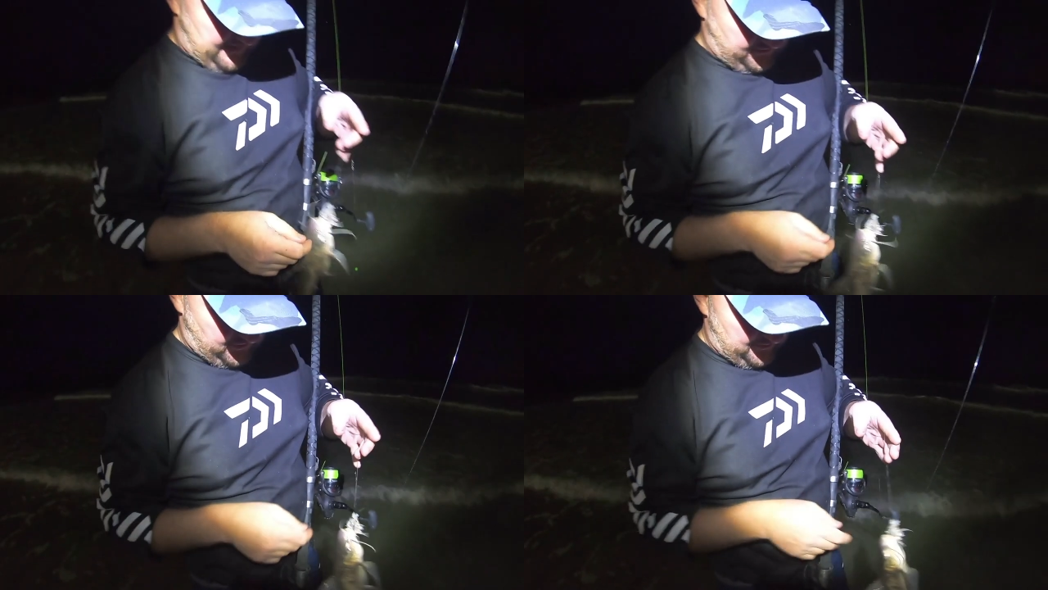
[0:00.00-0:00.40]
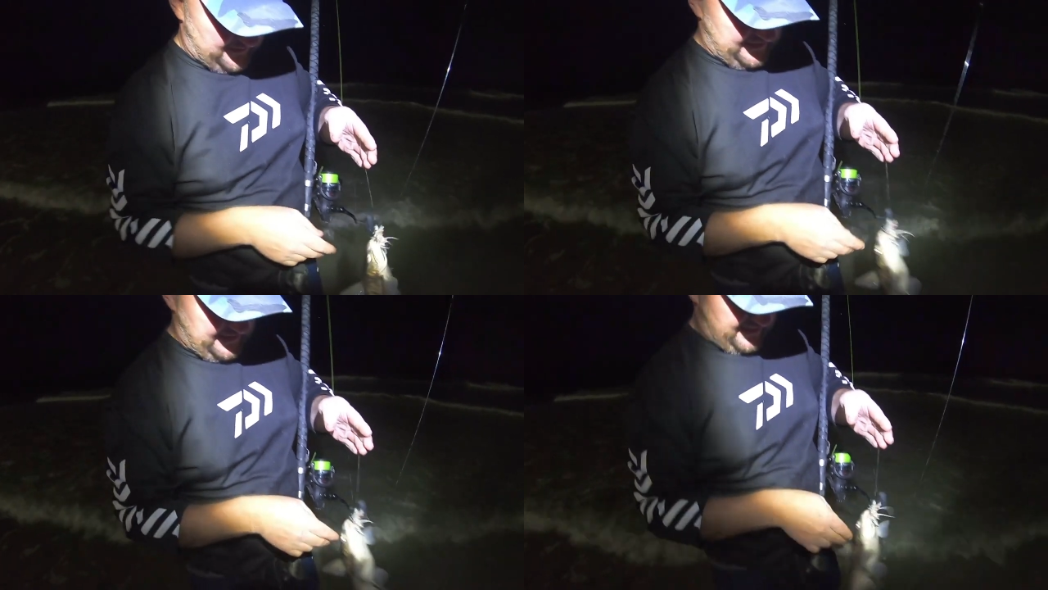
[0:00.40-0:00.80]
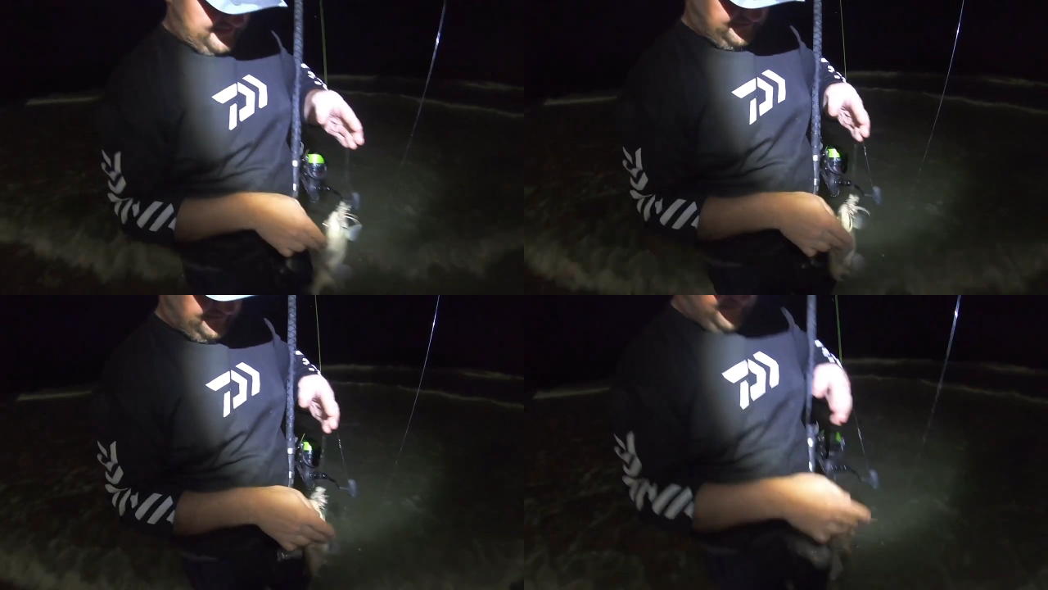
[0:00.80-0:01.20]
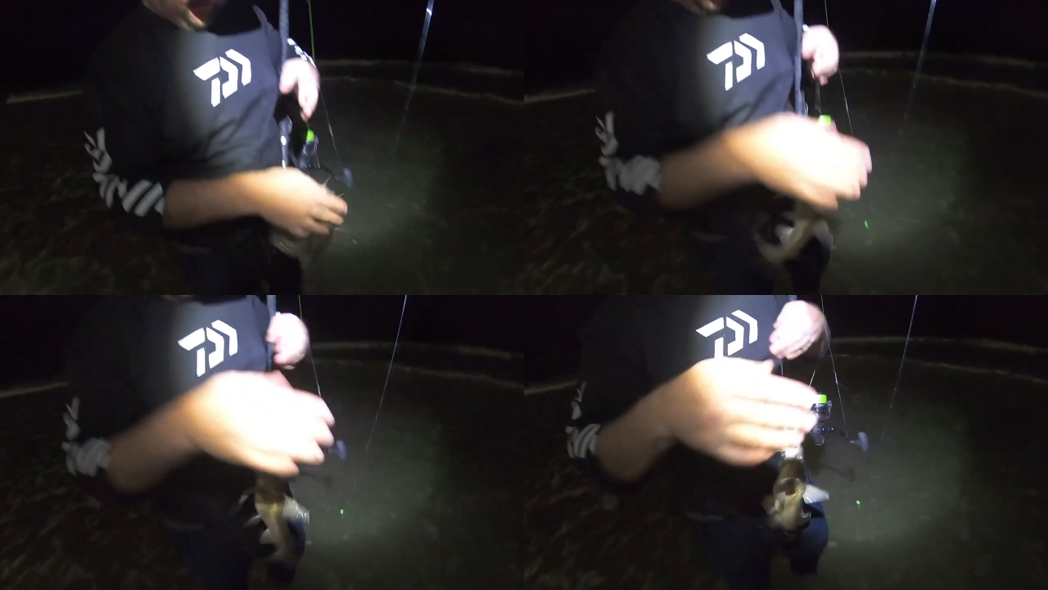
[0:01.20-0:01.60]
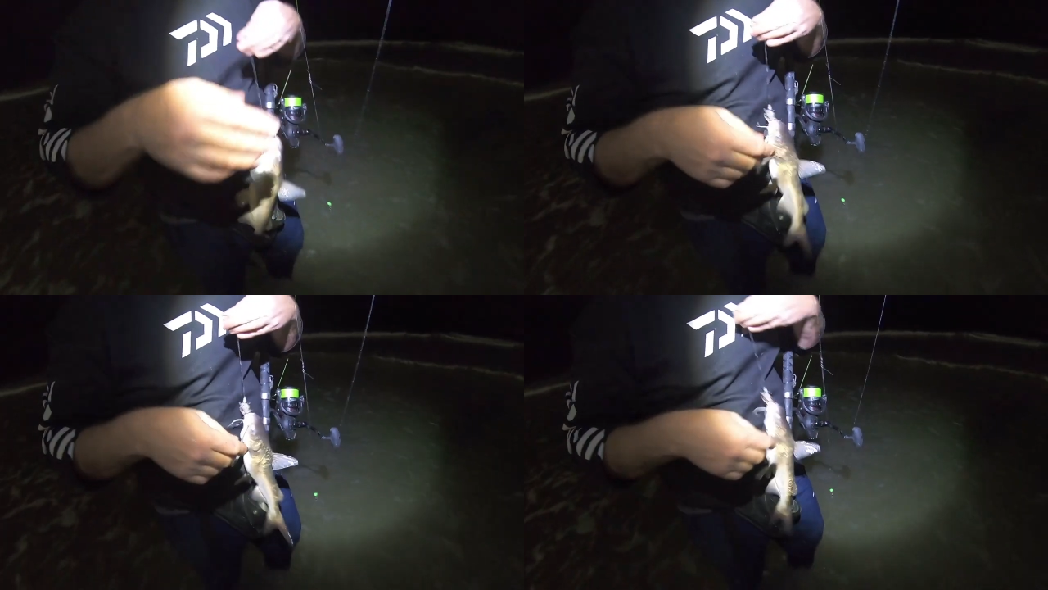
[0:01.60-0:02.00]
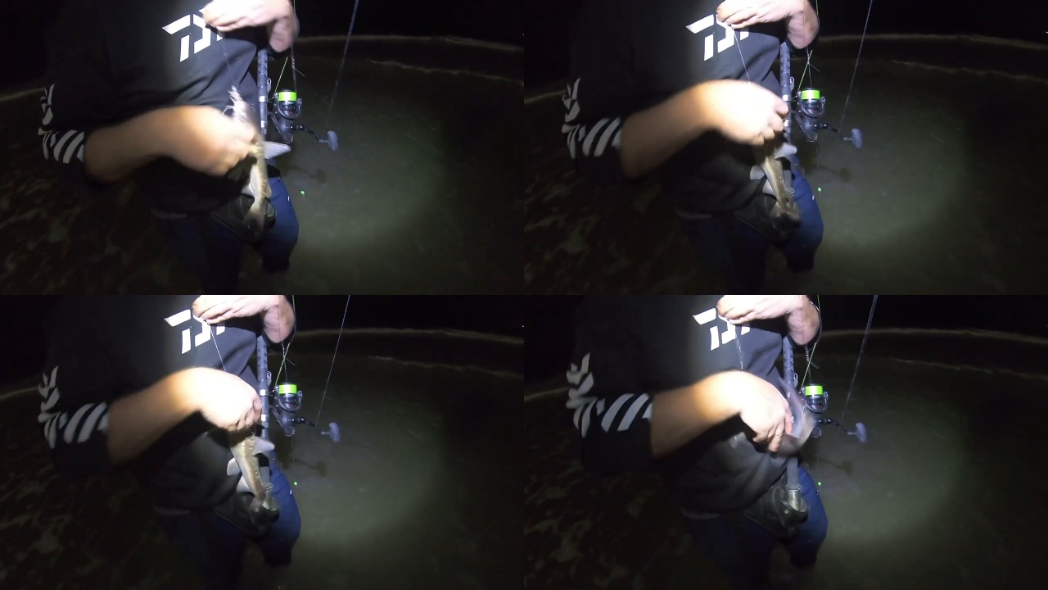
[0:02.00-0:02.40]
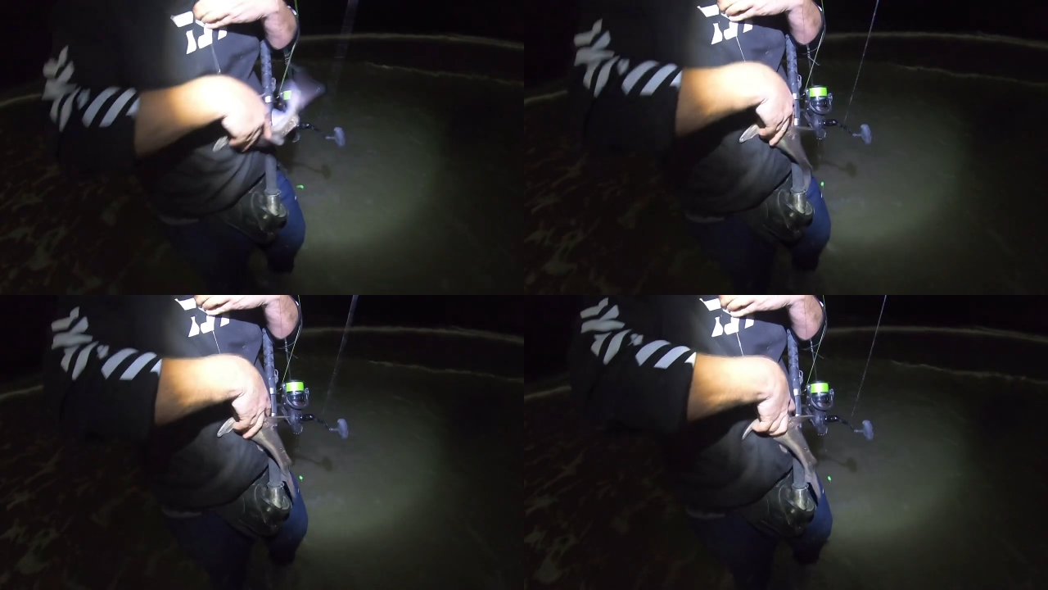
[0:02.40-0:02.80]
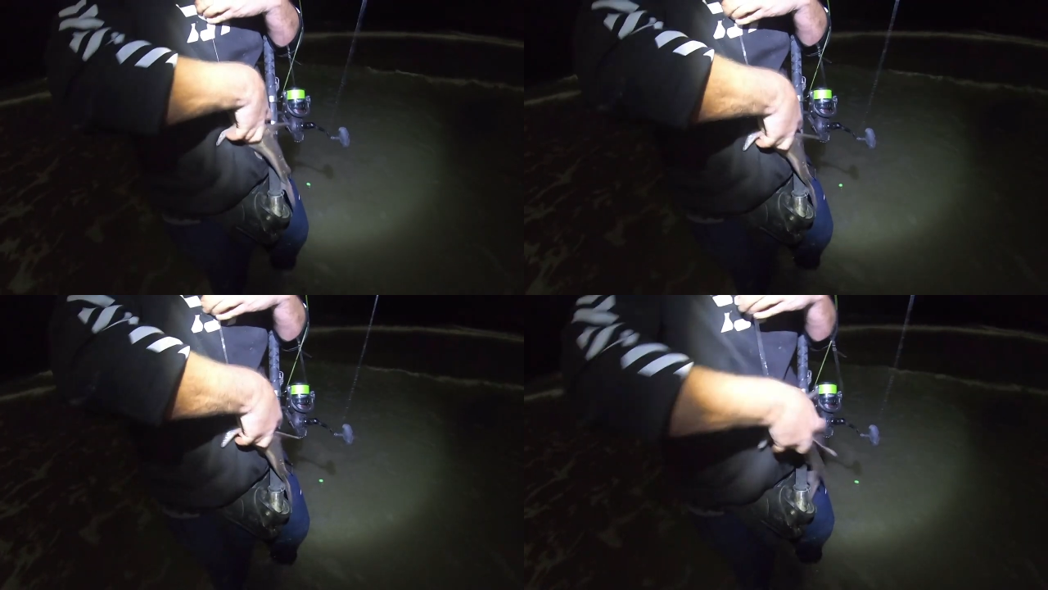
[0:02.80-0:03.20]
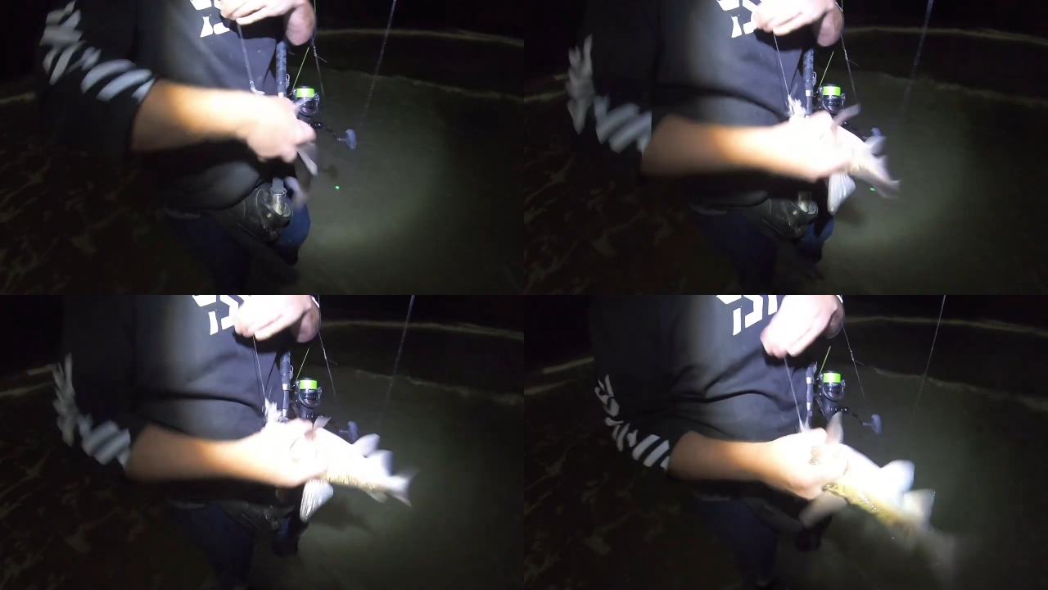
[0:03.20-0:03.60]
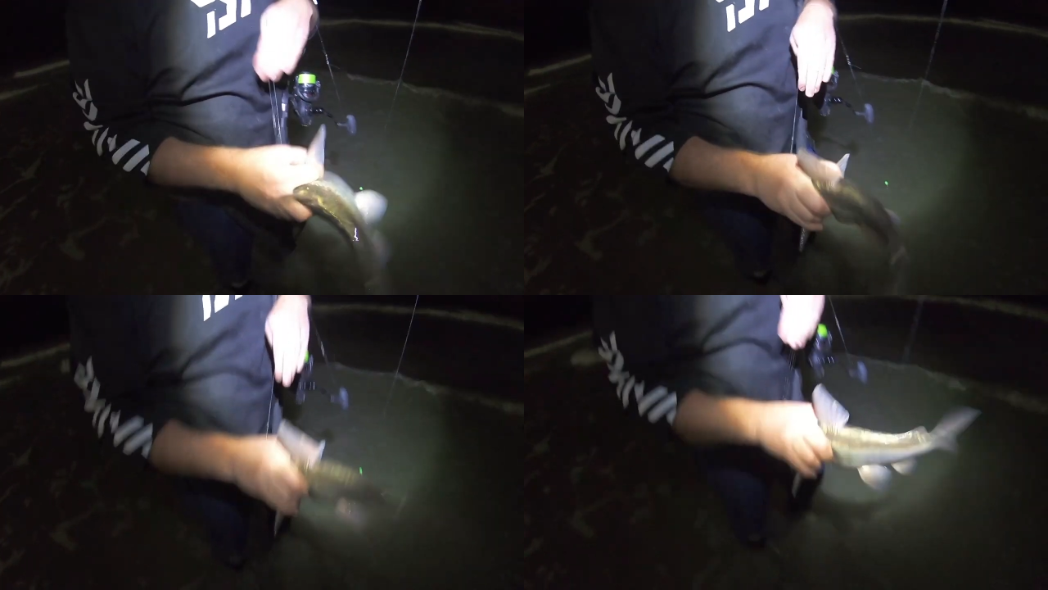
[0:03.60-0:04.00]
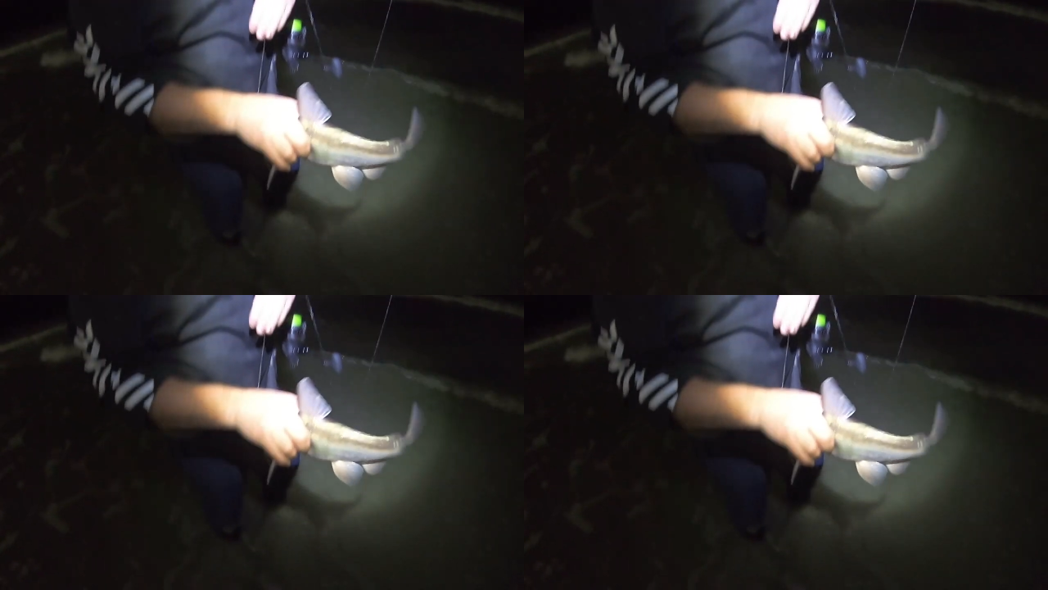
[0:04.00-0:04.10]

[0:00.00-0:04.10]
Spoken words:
No face is visible, so there are no lips to read.